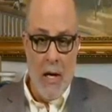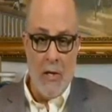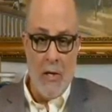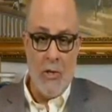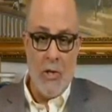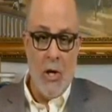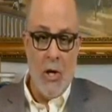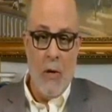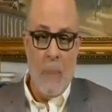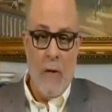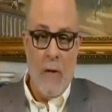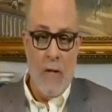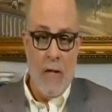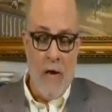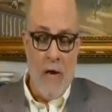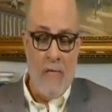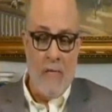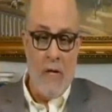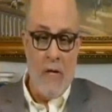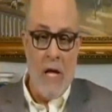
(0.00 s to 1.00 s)
it's going to be
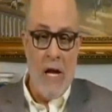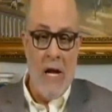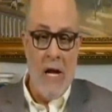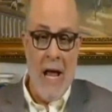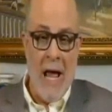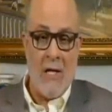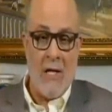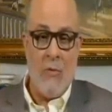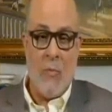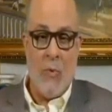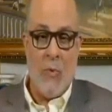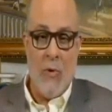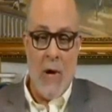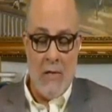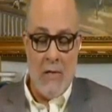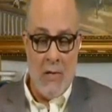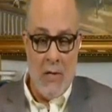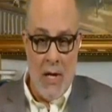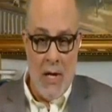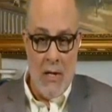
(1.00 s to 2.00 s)
left to the next
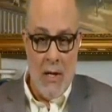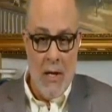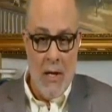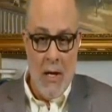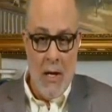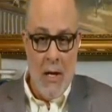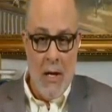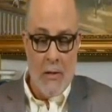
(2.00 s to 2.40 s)
president